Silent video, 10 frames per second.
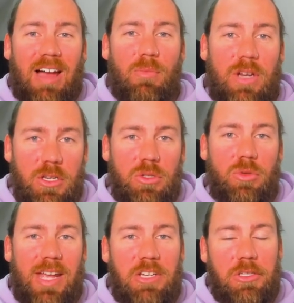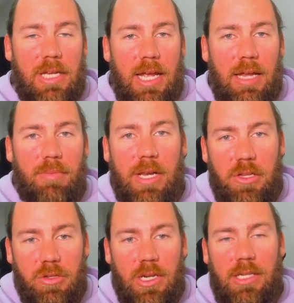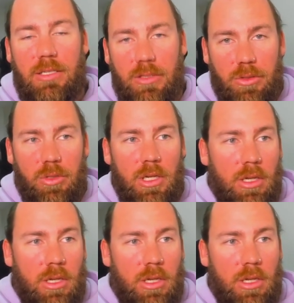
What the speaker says: up when you do each scan, meaning you need to,